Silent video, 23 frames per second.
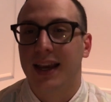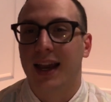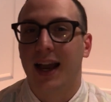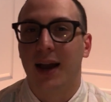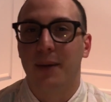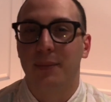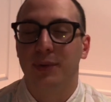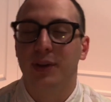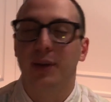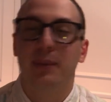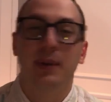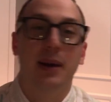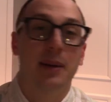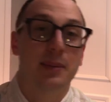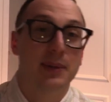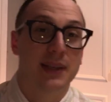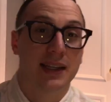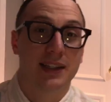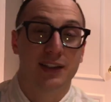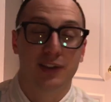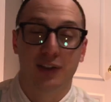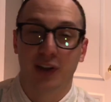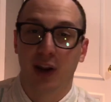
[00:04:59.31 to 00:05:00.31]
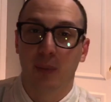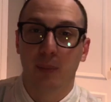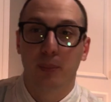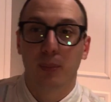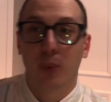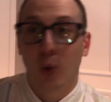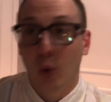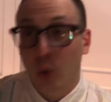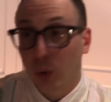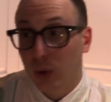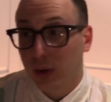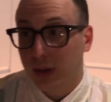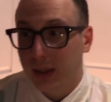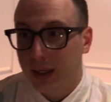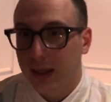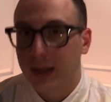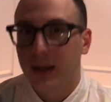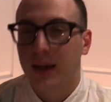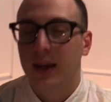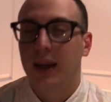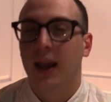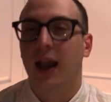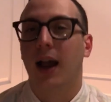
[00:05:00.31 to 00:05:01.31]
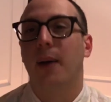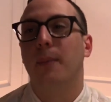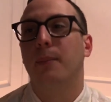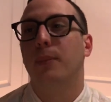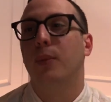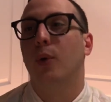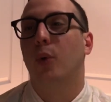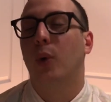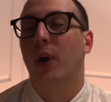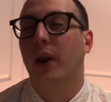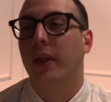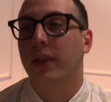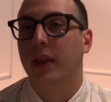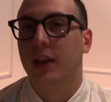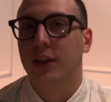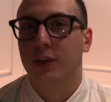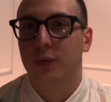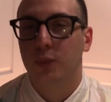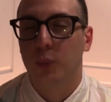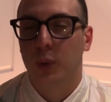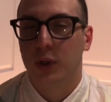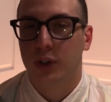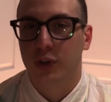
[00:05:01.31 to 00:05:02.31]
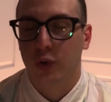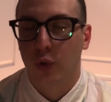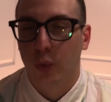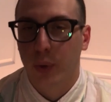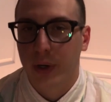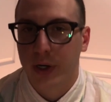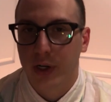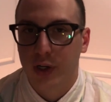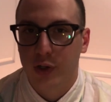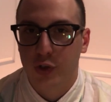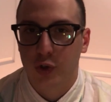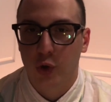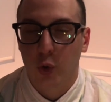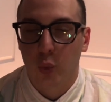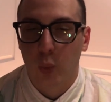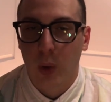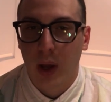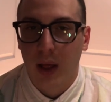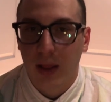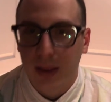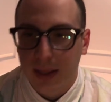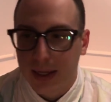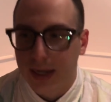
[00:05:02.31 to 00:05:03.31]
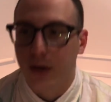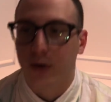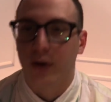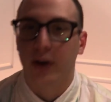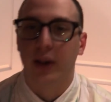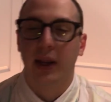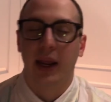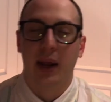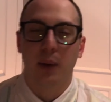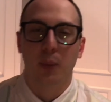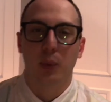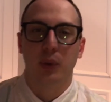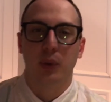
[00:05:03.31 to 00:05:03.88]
Um, sometimes that's done poorly, um, but I think what Sigourney does so well here and, and